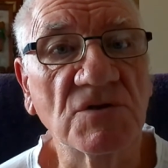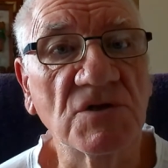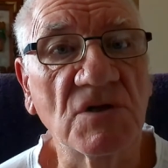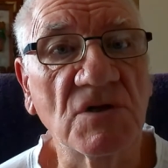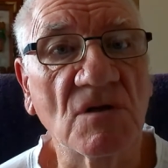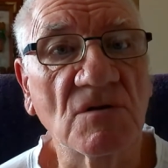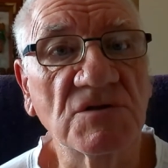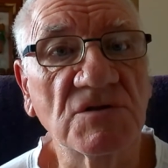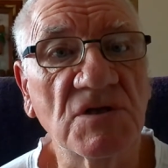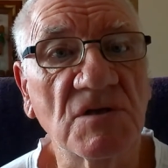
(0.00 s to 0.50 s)
You
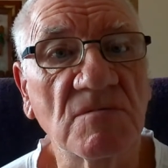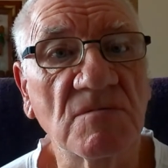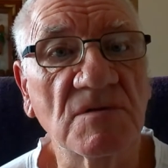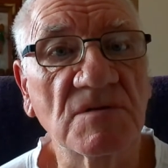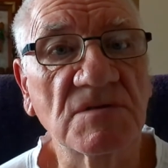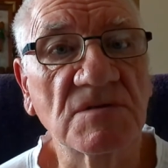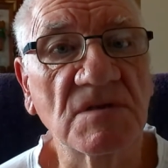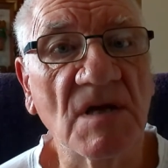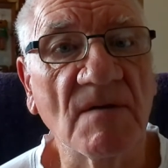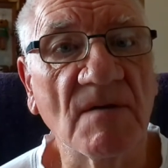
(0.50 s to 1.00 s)
know, she was
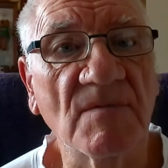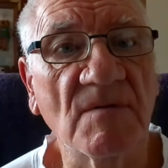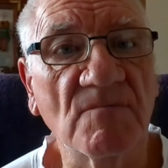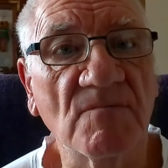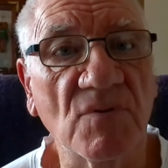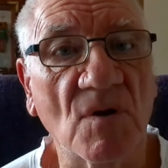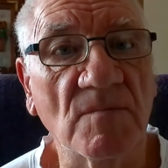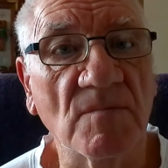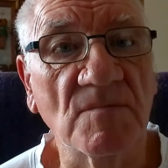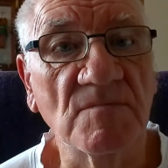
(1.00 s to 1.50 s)
having
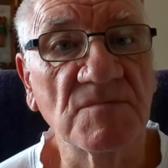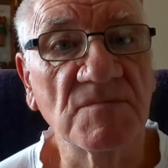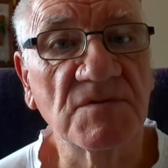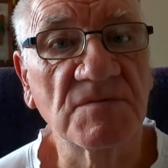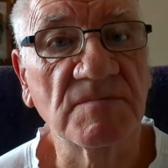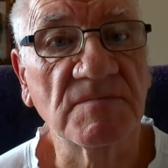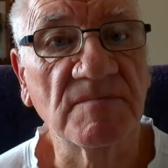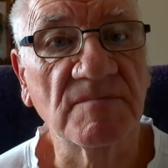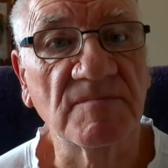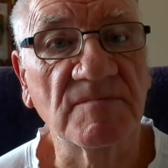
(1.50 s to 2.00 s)
problems
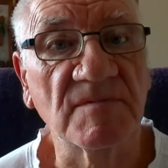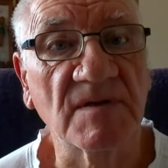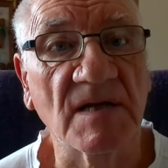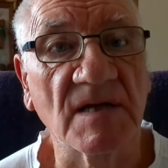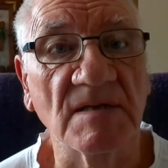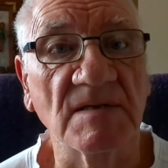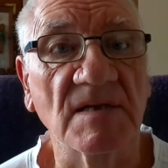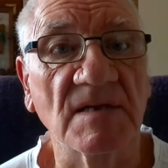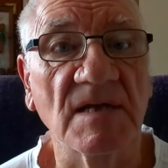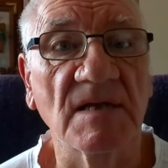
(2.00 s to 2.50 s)

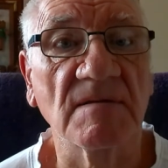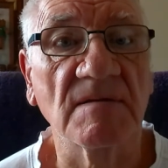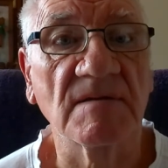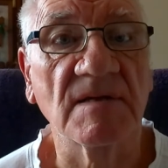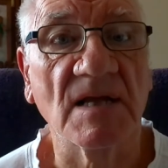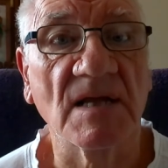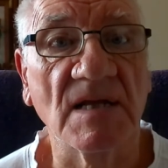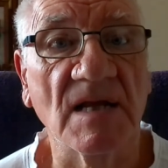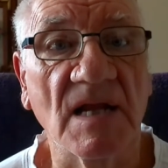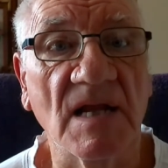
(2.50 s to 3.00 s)
getting
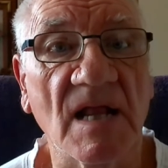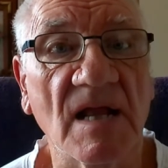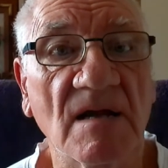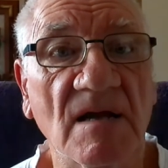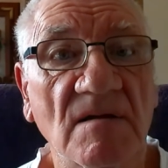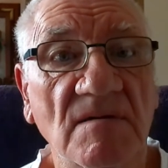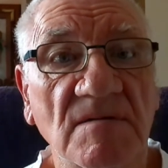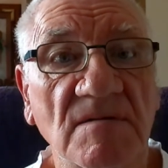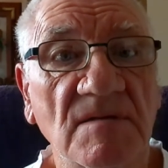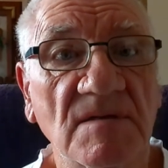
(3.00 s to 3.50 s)
it
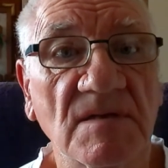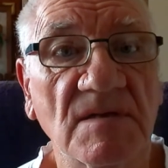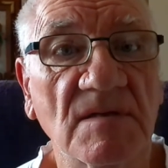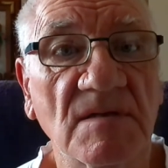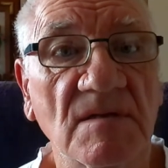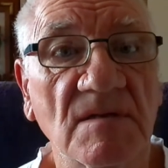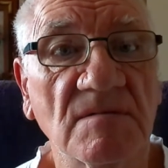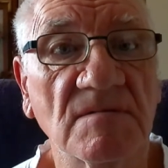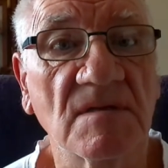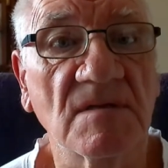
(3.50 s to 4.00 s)
out
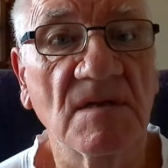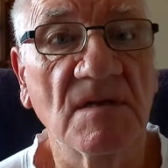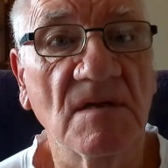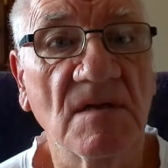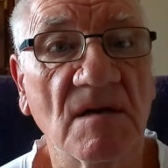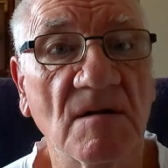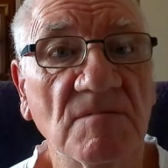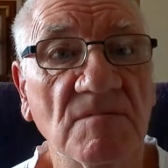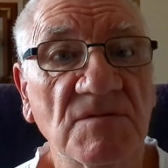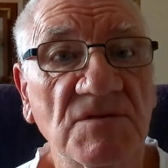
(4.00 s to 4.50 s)

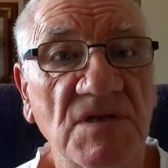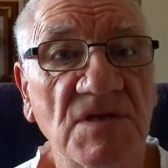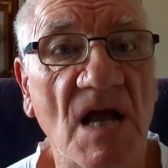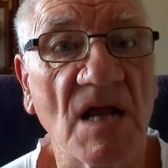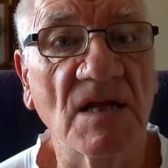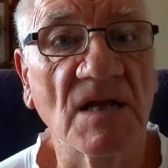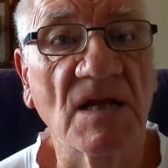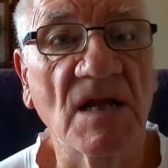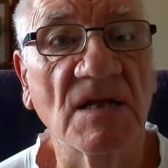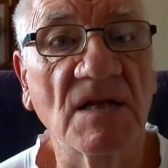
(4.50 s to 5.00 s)
and
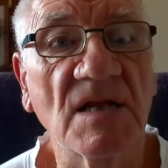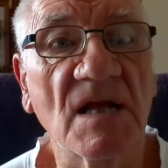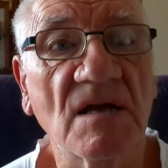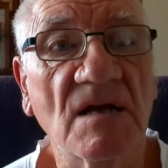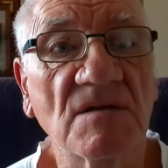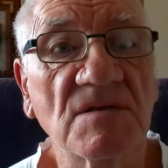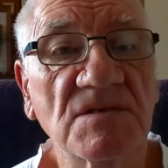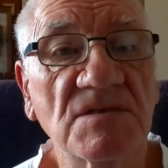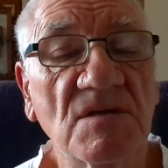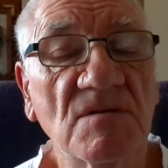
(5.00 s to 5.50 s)
standing it
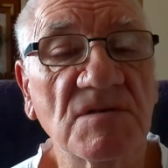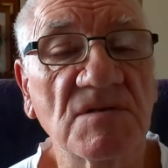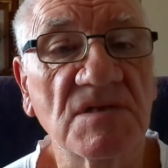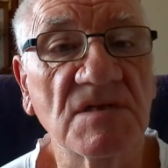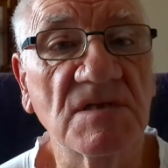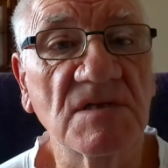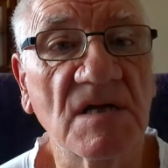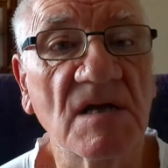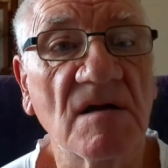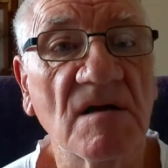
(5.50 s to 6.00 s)
down. So I
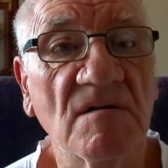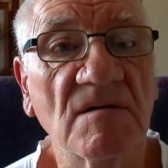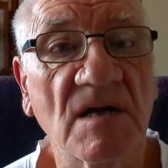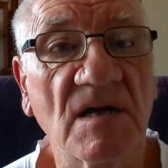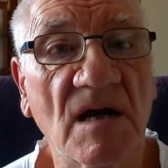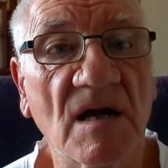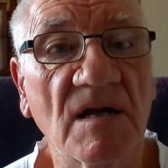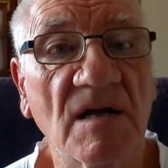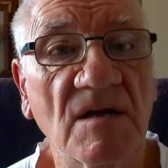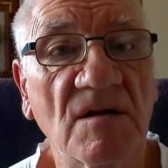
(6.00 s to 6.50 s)
said, "Yeah,
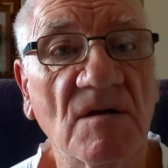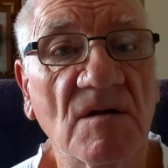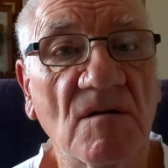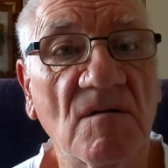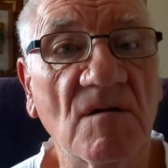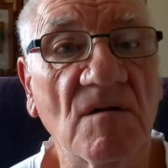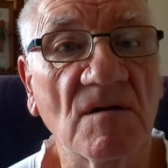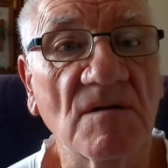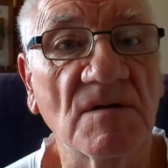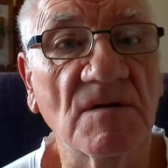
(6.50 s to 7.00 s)
okay, you
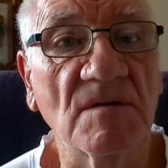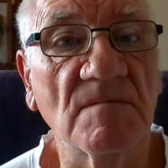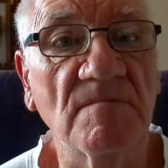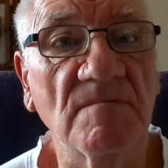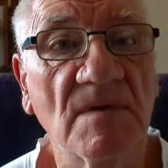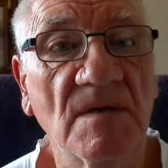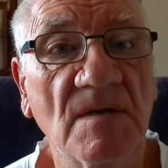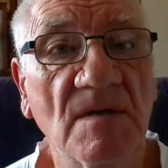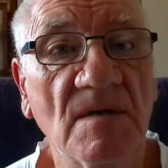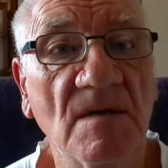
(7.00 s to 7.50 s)
know,
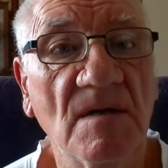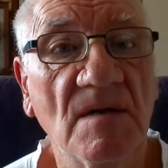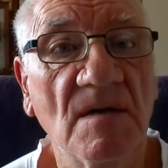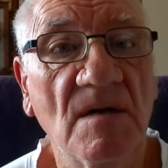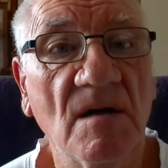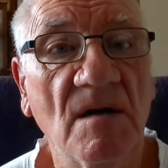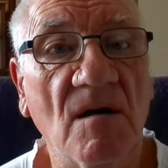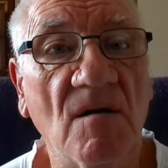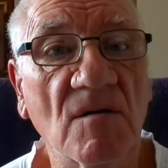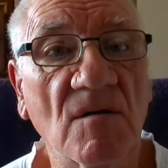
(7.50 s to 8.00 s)

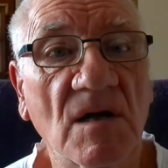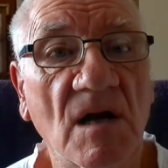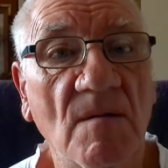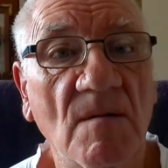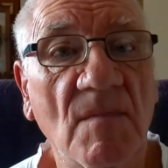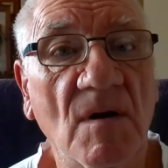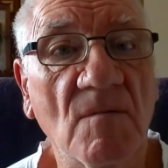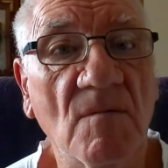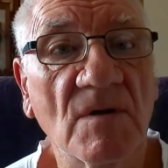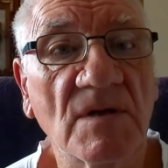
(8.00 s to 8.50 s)
I'll
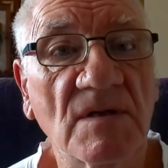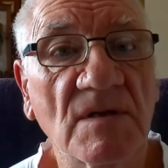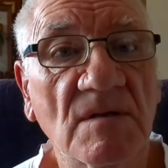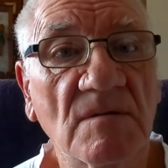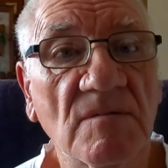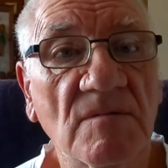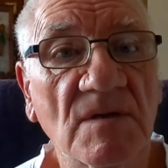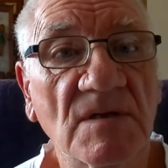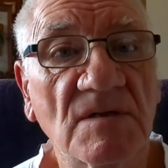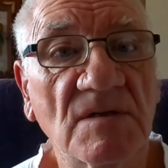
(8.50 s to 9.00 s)
come up with
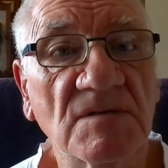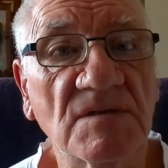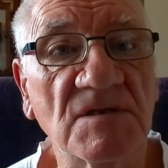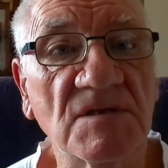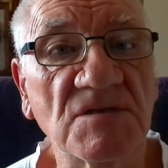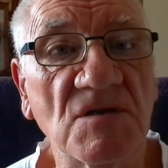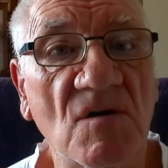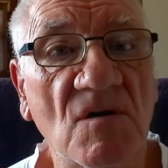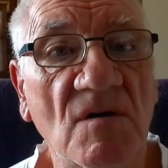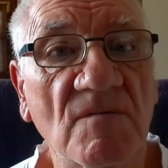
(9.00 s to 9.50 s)
a
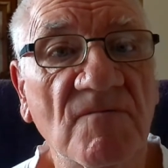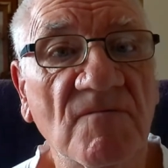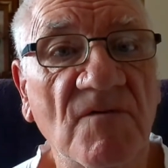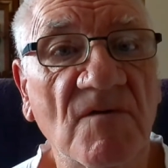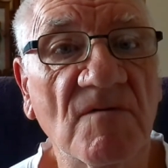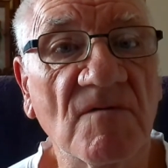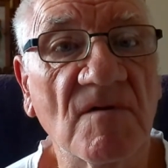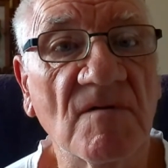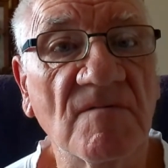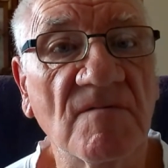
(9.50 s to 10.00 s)
design
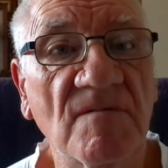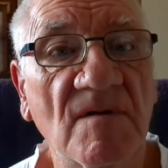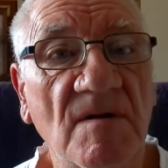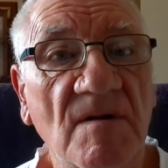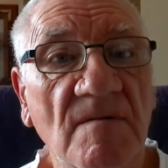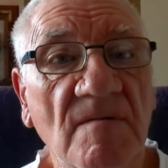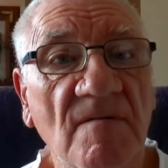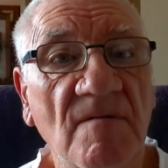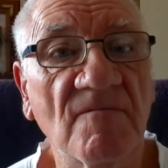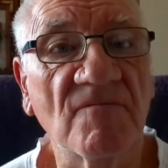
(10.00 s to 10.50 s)

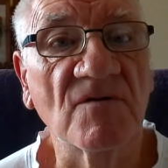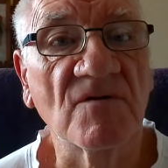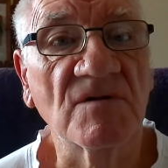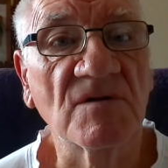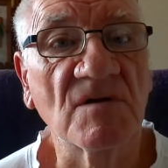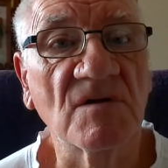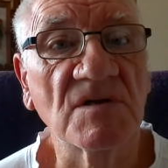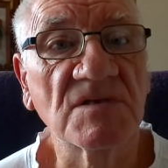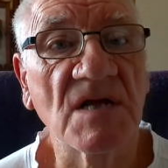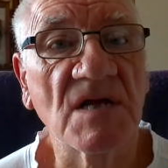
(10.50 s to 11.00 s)
for a
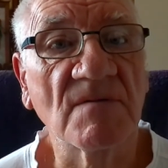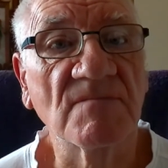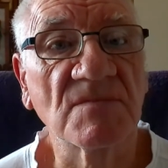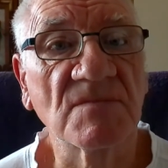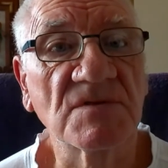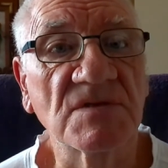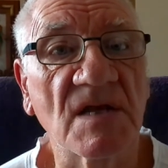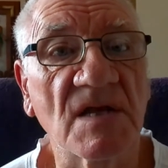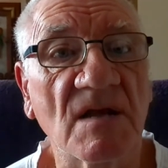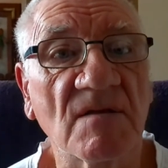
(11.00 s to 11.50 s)
nice oven
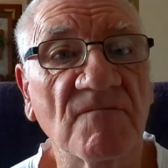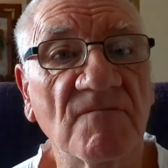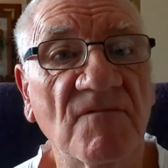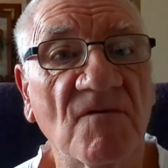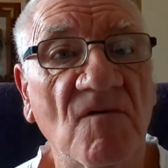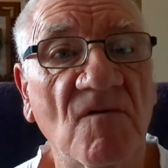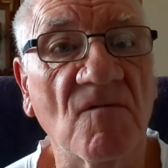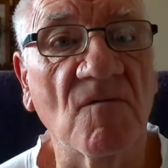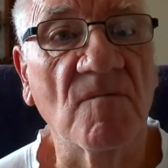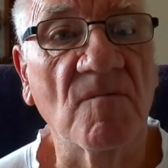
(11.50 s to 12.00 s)
stand
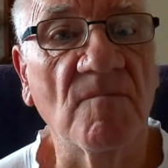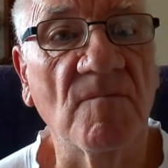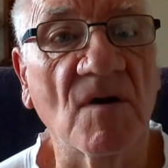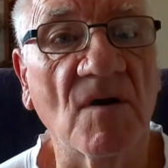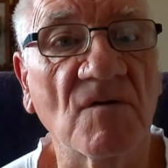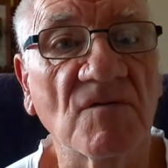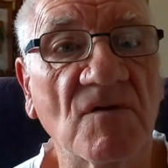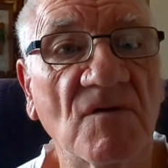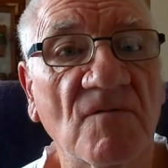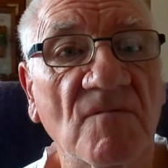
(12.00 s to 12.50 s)
for
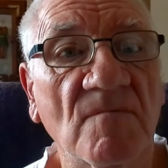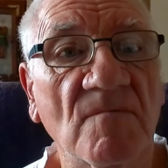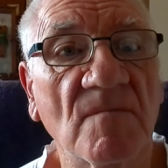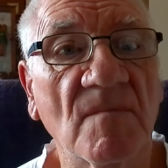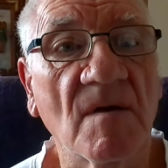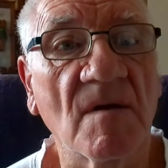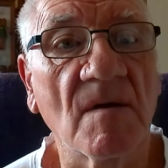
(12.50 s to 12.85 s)
both of them."